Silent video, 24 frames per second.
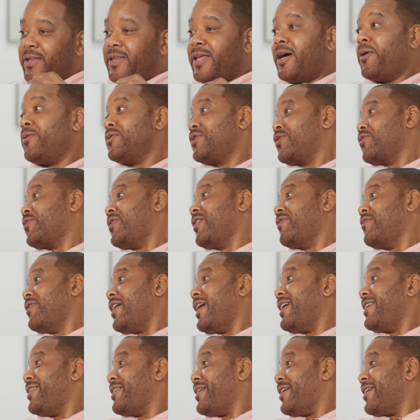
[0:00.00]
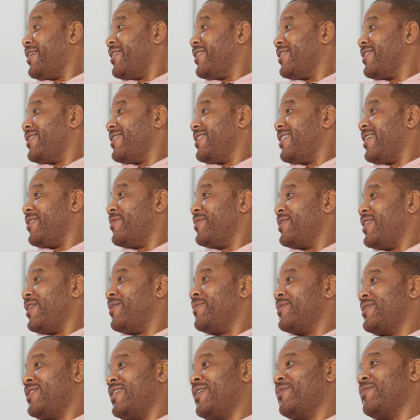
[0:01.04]
That was a rough night there. That
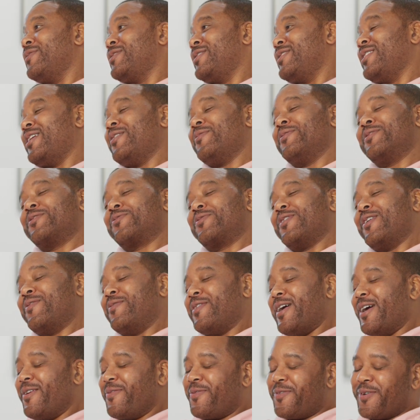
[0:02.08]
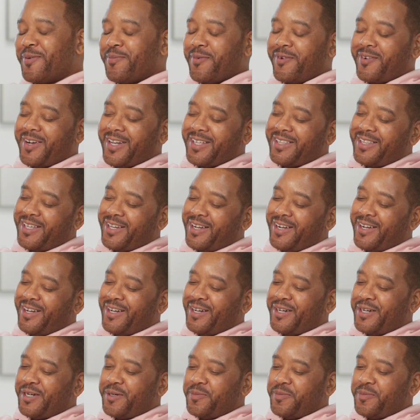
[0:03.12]
was a rough night for me right there.